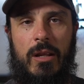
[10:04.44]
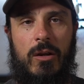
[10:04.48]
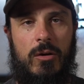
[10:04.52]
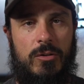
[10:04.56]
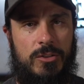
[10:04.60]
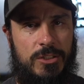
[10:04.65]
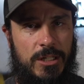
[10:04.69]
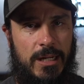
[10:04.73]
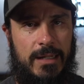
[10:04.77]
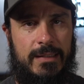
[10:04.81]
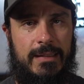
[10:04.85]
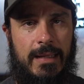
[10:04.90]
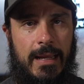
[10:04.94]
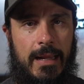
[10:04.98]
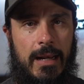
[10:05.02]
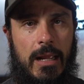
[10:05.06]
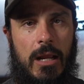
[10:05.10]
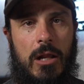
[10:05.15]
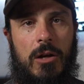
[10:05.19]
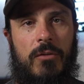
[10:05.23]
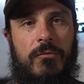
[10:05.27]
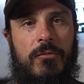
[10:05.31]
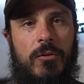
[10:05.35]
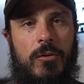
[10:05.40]
Go check that
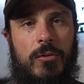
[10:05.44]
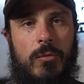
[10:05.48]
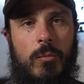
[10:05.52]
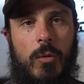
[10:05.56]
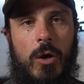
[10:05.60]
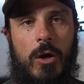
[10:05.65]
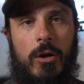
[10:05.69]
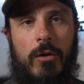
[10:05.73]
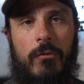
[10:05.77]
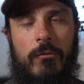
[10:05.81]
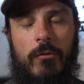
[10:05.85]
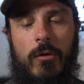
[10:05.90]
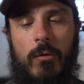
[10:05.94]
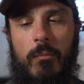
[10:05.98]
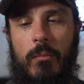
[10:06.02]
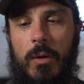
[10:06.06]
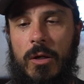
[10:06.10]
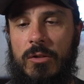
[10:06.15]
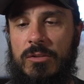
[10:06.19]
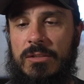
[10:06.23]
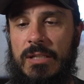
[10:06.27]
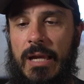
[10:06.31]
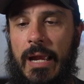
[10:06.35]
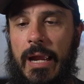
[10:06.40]
out if you're in the market for a
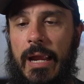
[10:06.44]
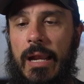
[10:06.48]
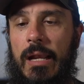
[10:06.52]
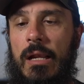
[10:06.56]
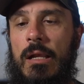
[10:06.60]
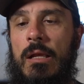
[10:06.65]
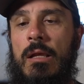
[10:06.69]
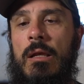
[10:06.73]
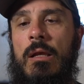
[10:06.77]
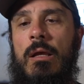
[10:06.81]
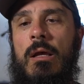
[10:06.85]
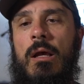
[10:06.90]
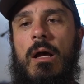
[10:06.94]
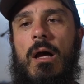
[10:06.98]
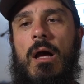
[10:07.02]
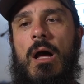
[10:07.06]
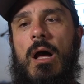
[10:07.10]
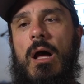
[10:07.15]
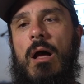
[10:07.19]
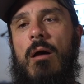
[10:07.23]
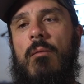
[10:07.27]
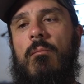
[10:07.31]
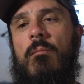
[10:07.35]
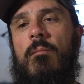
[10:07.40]
bow sight.
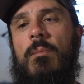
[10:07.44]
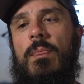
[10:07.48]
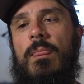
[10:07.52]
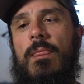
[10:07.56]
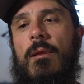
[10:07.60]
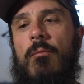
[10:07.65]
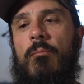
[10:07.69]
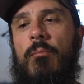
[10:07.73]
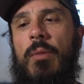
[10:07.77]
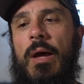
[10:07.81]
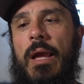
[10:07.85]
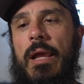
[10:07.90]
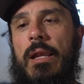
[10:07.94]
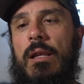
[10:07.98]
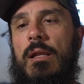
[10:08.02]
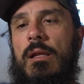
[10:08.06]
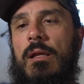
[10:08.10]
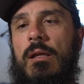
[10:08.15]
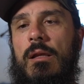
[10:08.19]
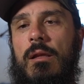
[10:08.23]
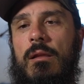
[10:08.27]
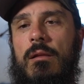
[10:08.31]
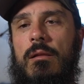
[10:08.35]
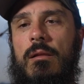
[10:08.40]
But
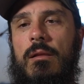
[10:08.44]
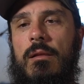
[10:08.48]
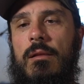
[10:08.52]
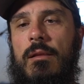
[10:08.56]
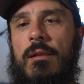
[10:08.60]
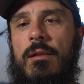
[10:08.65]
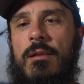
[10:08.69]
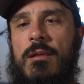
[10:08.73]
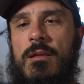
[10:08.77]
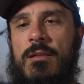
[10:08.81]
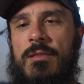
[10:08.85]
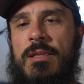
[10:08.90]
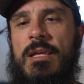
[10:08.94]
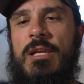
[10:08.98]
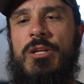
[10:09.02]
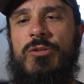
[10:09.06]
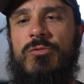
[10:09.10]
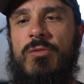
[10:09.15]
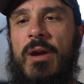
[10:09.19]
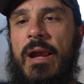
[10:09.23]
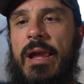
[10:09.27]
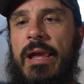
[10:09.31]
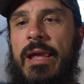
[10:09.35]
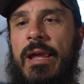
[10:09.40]

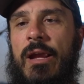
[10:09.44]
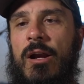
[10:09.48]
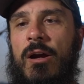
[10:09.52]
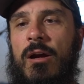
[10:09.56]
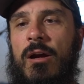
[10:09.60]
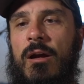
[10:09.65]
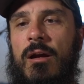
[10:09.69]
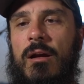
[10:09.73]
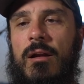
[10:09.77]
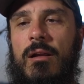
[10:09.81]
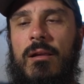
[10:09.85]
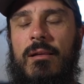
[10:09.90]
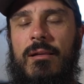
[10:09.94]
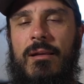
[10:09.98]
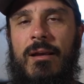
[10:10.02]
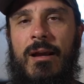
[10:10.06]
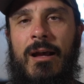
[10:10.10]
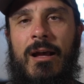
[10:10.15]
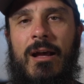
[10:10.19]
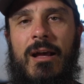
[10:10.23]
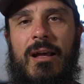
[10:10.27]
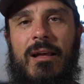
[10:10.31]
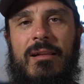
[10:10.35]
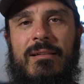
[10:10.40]
these right
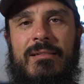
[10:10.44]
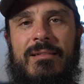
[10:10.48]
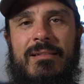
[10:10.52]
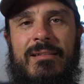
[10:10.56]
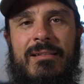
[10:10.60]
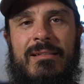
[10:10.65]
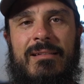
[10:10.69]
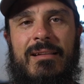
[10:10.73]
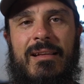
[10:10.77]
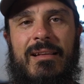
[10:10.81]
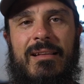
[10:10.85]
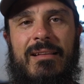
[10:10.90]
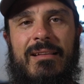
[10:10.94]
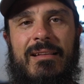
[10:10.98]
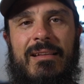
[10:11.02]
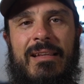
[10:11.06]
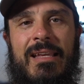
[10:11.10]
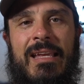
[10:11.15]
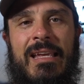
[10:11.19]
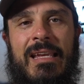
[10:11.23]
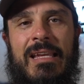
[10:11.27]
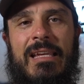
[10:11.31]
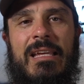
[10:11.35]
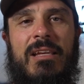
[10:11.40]
here,
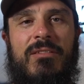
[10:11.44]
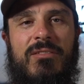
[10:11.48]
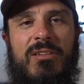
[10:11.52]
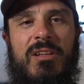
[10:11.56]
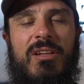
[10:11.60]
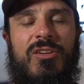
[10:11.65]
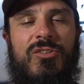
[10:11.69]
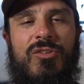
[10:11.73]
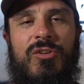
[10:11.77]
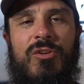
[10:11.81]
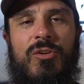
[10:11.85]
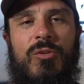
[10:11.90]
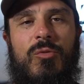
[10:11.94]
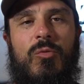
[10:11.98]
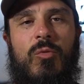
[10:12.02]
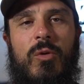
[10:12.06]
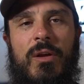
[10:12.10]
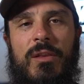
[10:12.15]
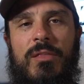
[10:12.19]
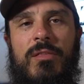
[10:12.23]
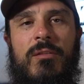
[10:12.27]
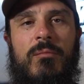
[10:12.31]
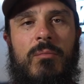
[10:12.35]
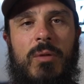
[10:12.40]
he gives these to you
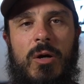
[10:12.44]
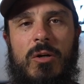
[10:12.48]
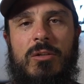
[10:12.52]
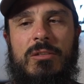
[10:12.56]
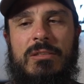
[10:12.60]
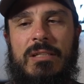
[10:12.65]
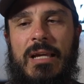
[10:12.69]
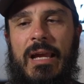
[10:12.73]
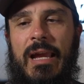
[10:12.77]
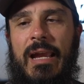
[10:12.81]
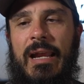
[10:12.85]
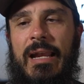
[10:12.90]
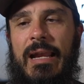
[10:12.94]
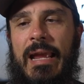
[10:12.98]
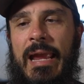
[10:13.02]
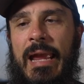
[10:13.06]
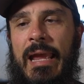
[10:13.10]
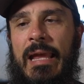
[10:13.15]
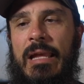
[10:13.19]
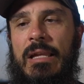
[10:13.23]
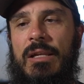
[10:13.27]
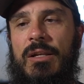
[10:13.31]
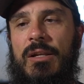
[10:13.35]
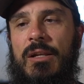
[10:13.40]
with the bow sight,
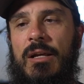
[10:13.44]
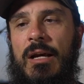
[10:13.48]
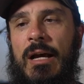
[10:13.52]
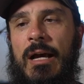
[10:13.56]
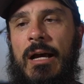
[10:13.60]
and